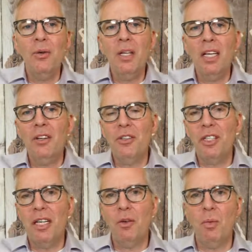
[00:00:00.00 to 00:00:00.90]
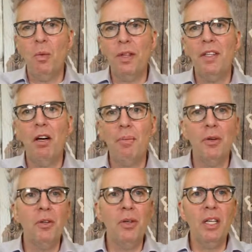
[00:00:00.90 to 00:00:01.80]
understand what the
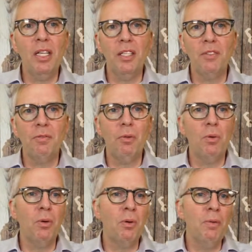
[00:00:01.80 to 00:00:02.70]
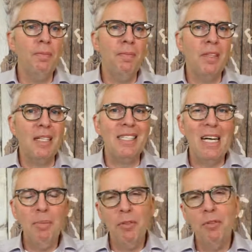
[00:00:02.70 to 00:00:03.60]
opportunity is for the
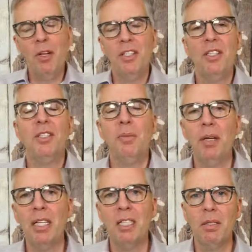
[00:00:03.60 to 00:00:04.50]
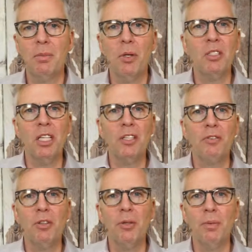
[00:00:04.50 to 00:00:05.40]
type of transition that makes the most sense
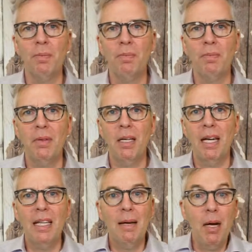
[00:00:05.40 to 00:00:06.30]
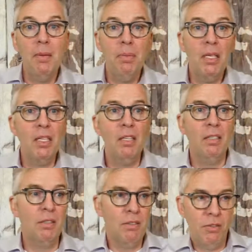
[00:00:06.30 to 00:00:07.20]
for you. And that might be
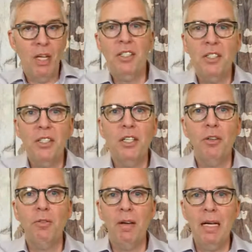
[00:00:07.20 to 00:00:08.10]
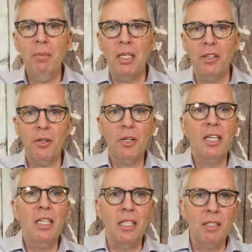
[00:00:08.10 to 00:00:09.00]
transitioning to your family, to your
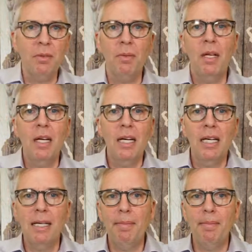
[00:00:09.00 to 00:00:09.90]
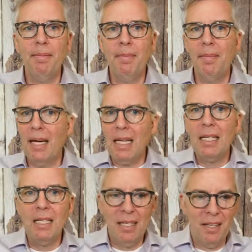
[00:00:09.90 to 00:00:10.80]
kids.
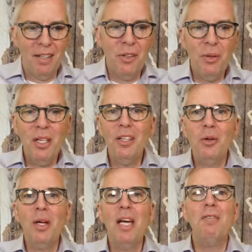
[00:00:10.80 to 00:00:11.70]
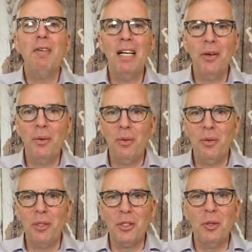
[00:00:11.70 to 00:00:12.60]
That you can create value through
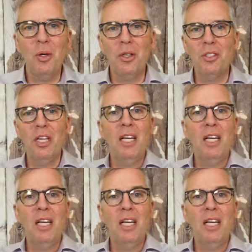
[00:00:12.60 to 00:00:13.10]
this course